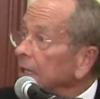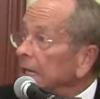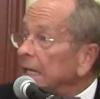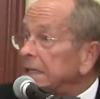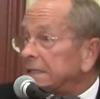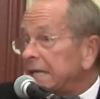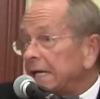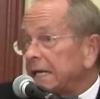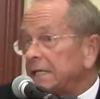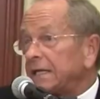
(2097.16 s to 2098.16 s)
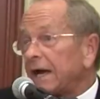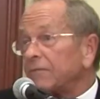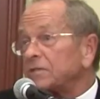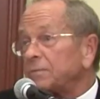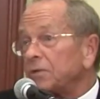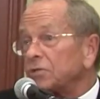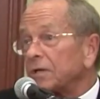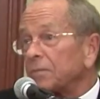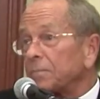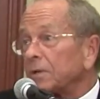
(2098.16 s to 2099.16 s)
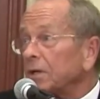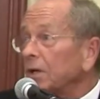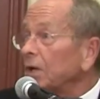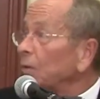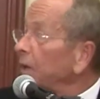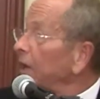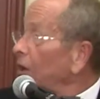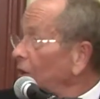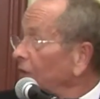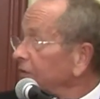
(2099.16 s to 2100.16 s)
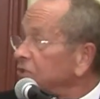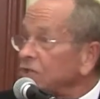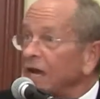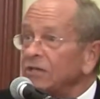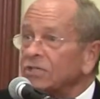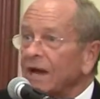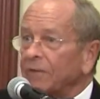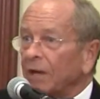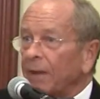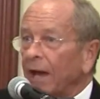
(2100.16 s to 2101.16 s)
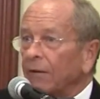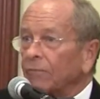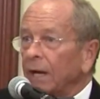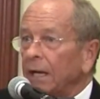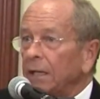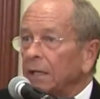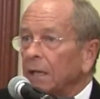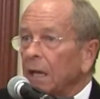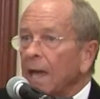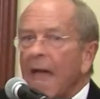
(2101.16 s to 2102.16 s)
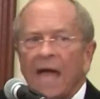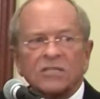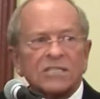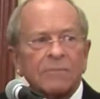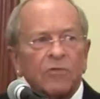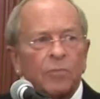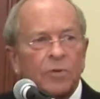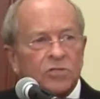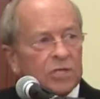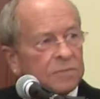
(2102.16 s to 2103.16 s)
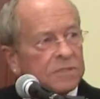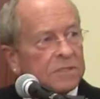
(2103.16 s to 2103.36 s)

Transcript: in the decade that I was a bishop, we had all this change coming about, right? And some of the bishops